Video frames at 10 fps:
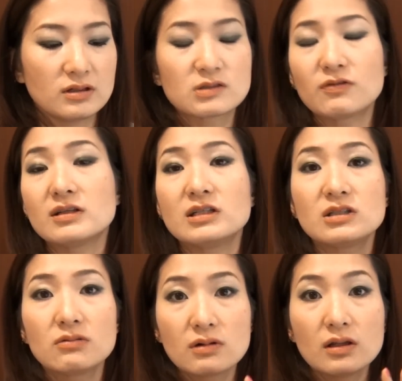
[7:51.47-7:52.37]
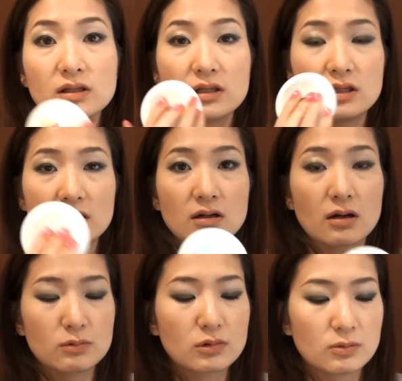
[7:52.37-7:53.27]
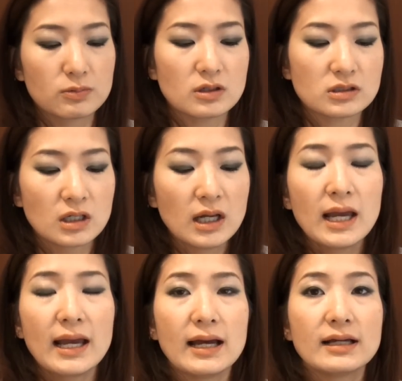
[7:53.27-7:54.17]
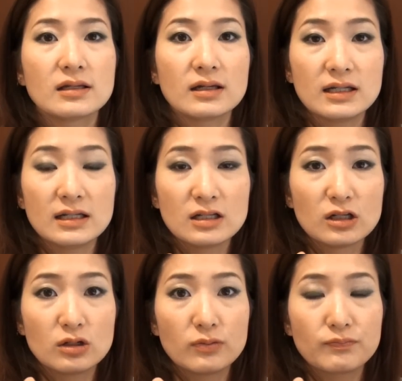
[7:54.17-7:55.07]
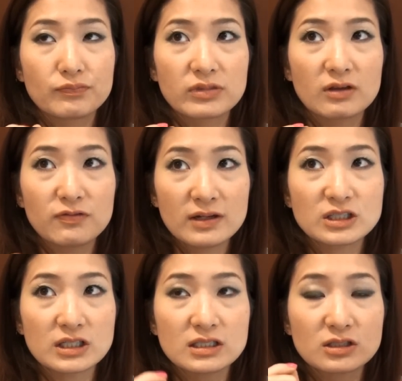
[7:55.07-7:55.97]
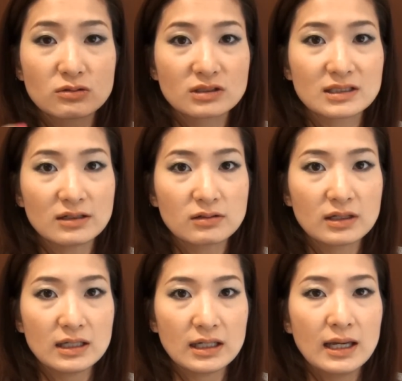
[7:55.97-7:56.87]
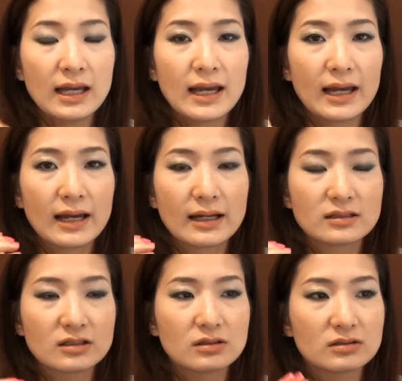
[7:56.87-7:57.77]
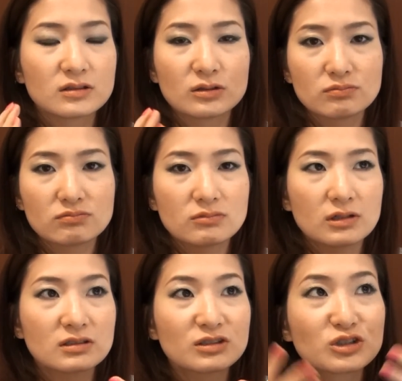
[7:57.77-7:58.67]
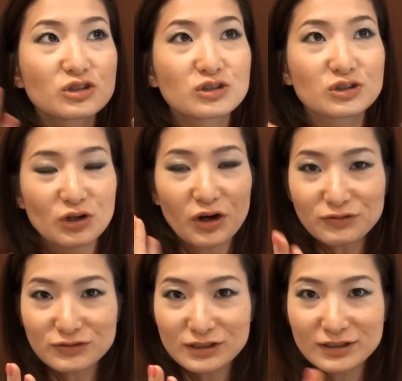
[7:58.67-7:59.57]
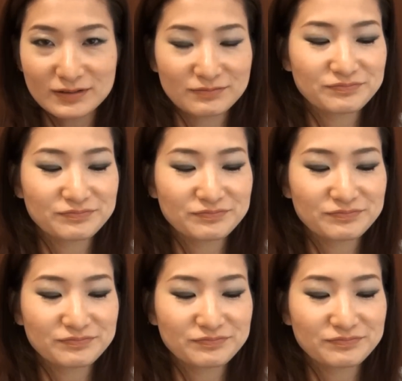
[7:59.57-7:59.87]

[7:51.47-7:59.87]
this foundation with the kabuki brush, and the finish is so silky and was soft,